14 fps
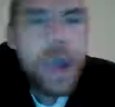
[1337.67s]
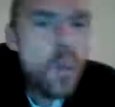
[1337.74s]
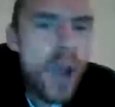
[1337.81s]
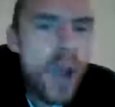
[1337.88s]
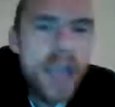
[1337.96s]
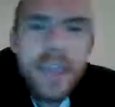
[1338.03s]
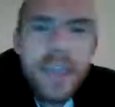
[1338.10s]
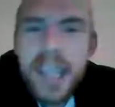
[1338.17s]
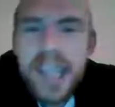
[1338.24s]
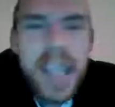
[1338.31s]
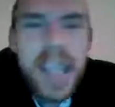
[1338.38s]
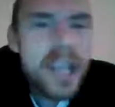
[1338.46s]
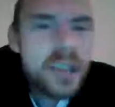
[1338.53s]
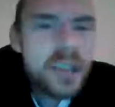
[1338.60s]
where the
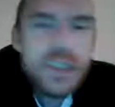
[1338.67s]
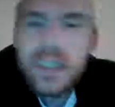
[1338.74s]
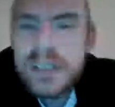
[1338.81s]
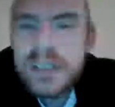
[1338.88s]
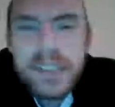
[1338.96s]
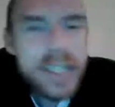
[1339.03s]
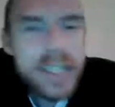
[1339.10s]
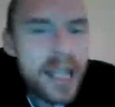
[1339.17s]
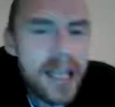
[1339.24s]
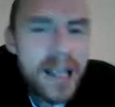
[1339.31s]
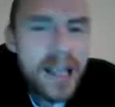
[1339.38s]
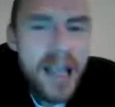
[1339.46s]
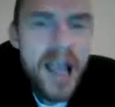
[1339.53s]
angels sing,